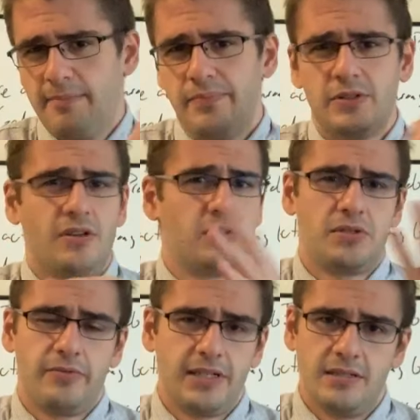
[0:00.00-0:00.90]
There's all
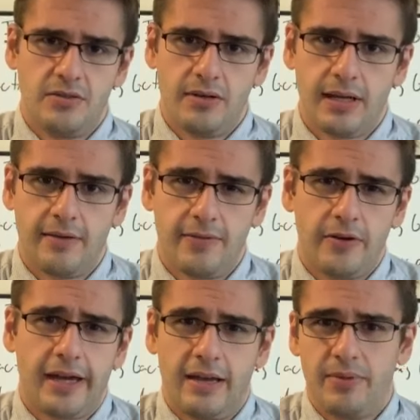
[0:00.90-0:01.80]
sorts of reasons you can give,
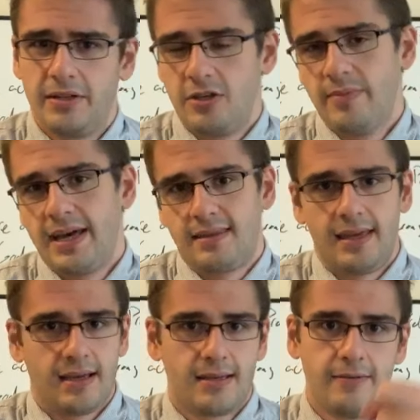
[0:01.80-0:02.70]
okay? But you might
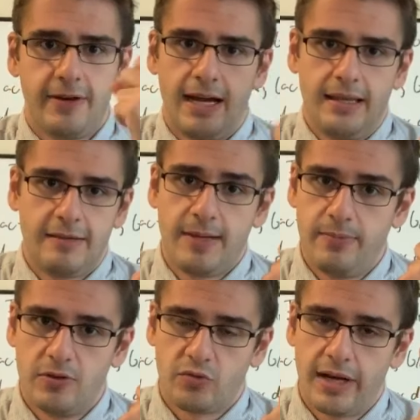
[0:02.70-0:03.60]
think violating
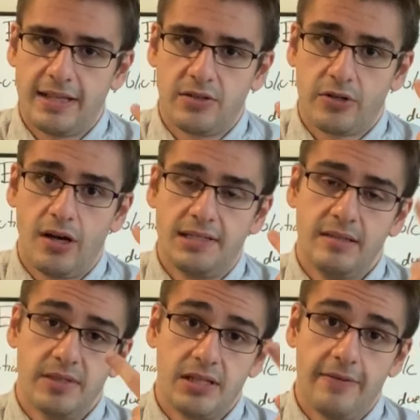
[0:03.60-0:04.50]
people's rights or causing
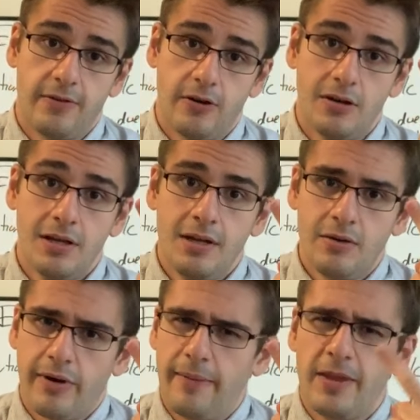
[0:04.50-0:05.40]
them to suffer,
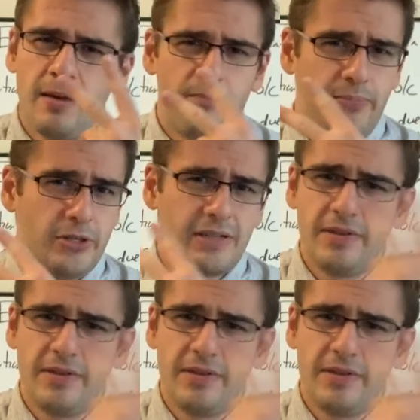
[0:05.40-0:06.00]
right? But those have